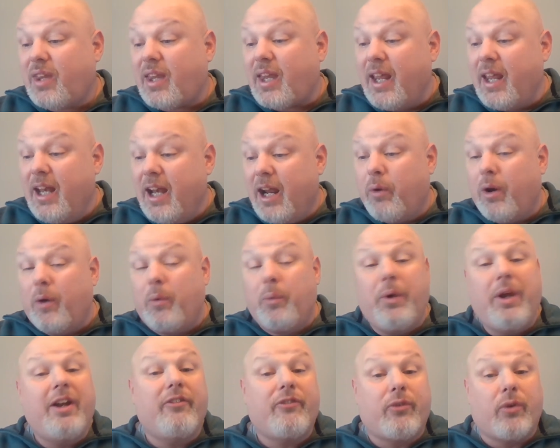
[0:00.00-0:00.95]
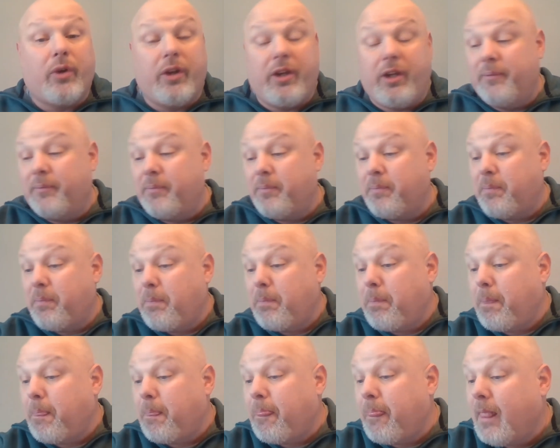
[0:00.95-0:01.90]
Now I'll read it for you.
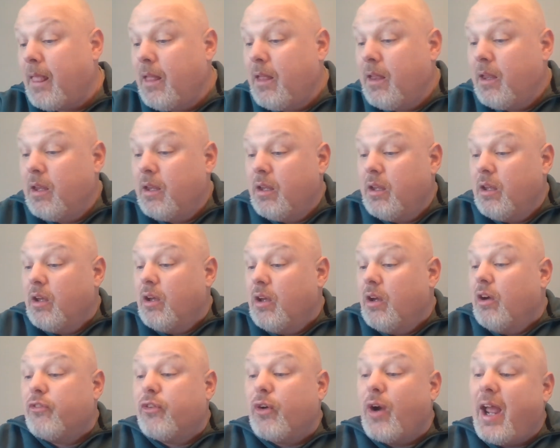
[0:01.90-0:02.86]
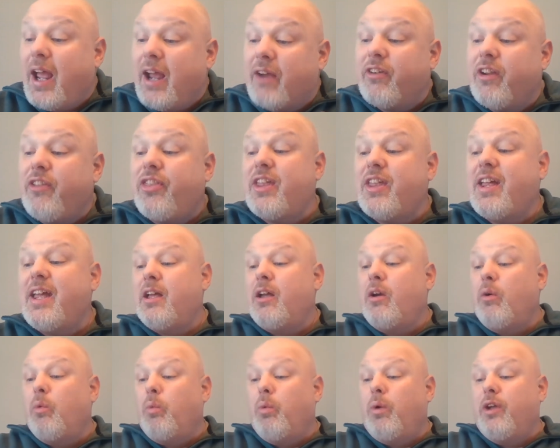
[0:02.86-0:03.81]
For
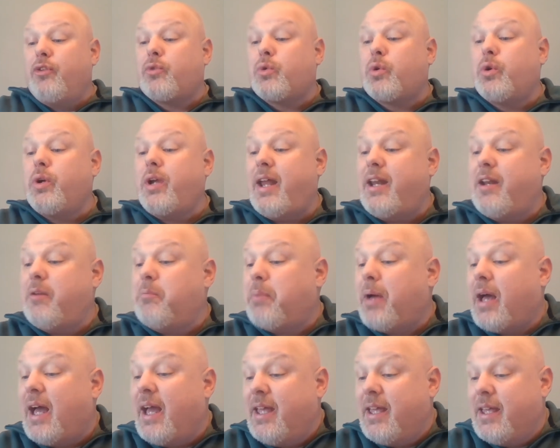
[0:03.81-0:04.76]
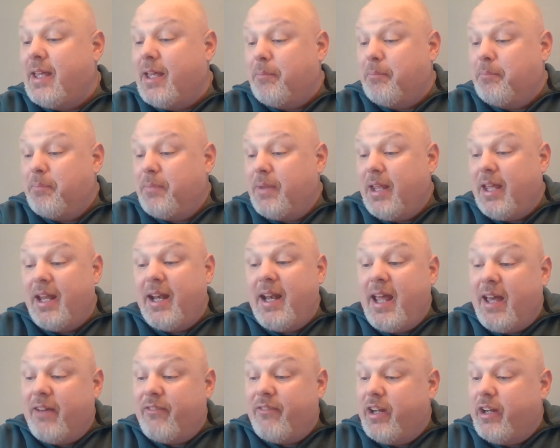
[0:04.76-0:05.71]
everything was created by him in
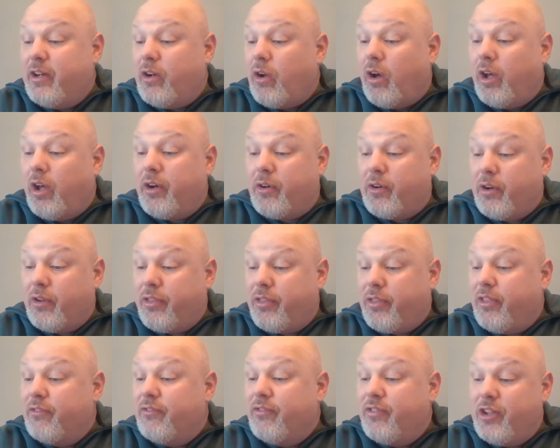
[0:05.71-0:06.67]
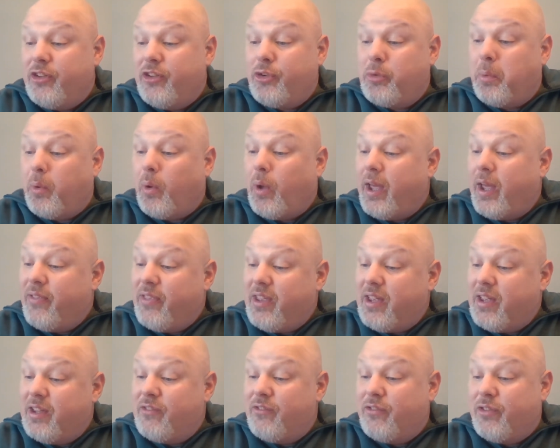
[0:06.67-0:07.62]
heaven and on earth, the visible and
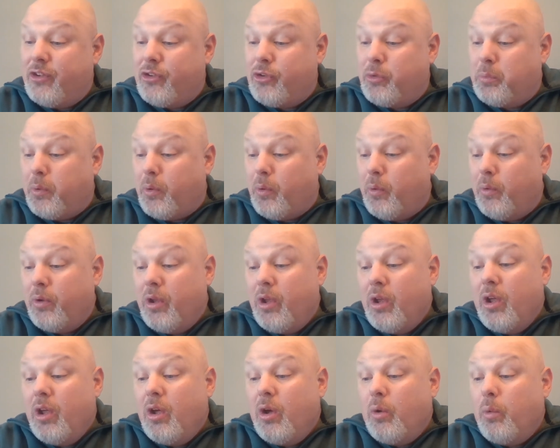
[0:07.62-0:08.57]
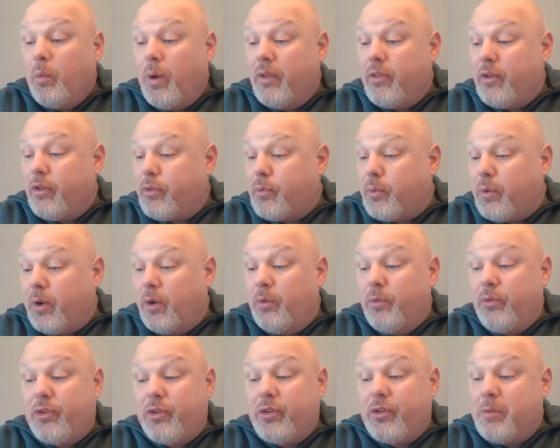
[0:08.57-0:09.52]
the invisible, whether
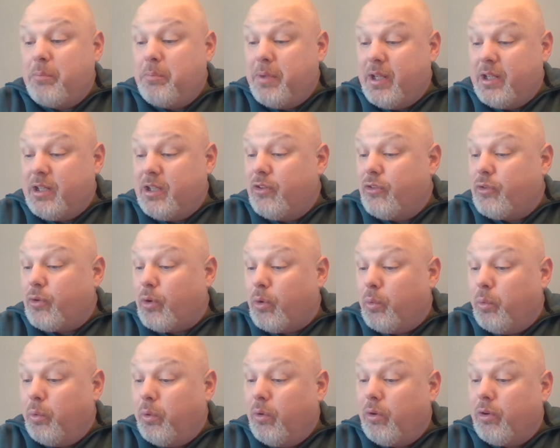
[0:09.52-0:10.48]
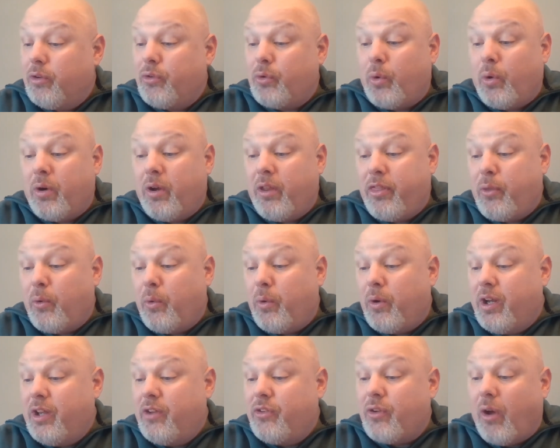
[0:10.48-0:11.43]
thrones or dominions or rulers or
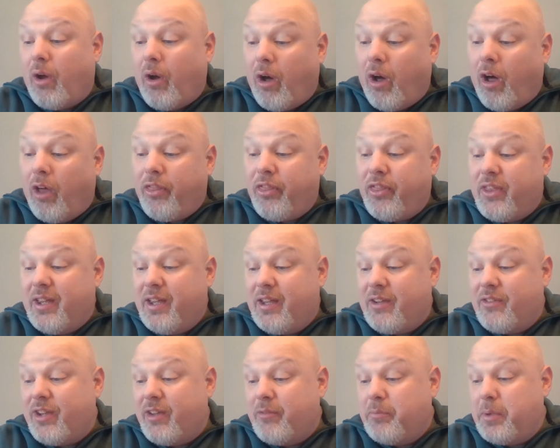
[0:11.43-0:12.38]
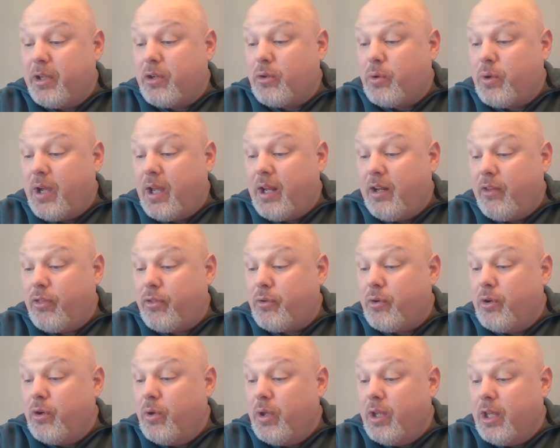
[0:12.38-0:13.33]
authorities, all things have been created
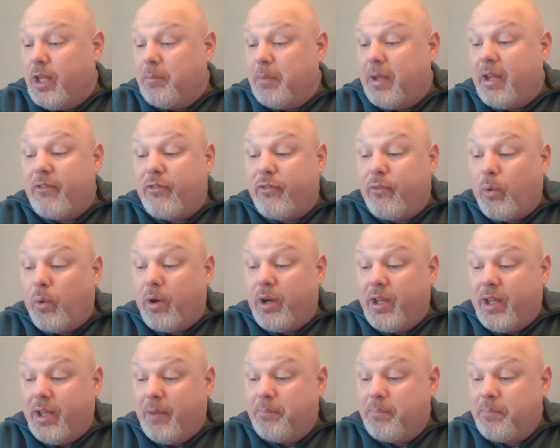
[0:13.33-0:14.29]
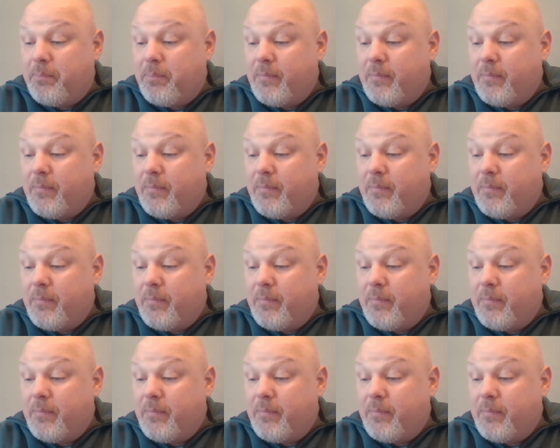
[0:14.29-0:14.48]
through him and for him.